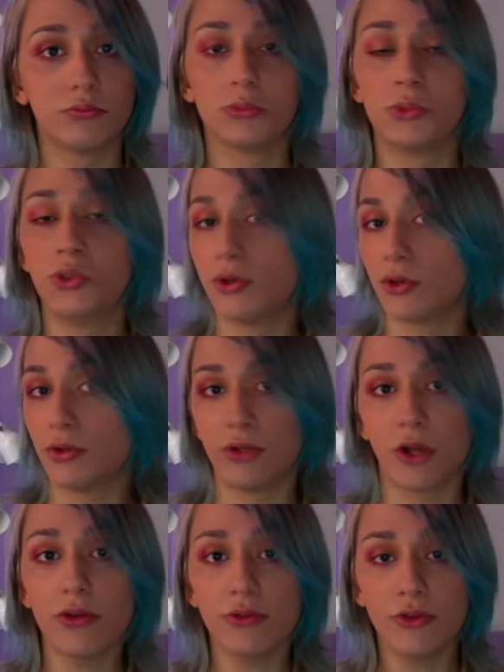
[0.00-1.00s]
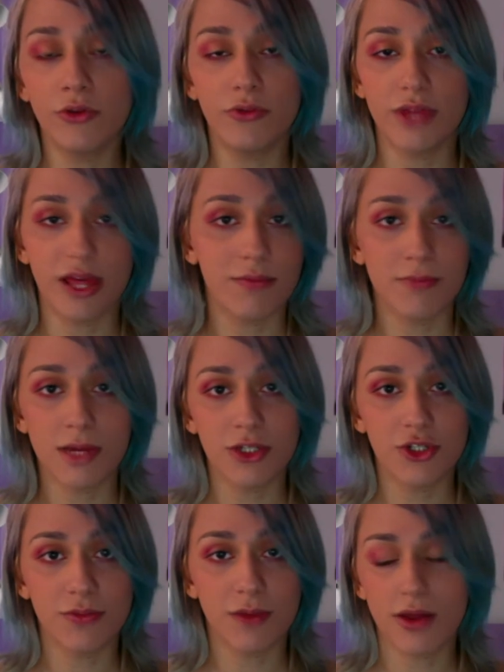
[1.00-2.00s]
do not know that
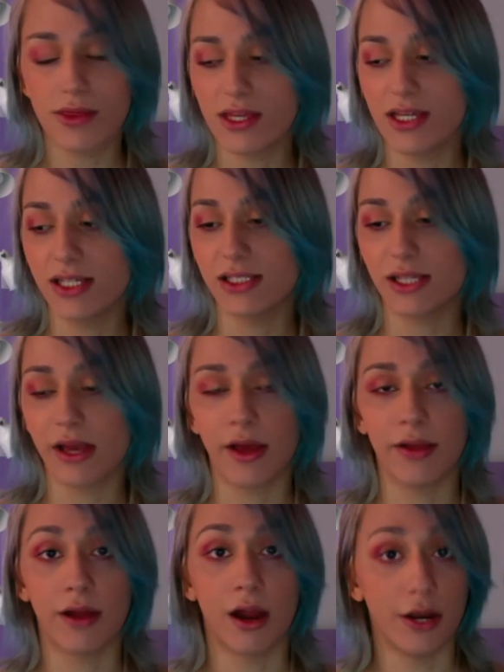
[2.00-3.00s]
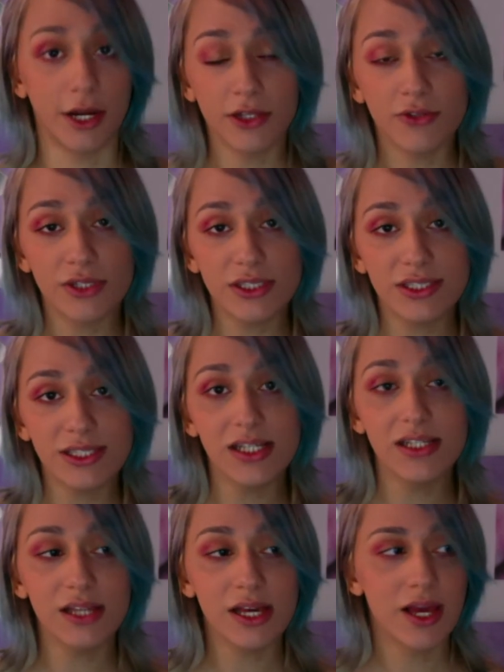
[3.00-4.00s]
much about this and are interested.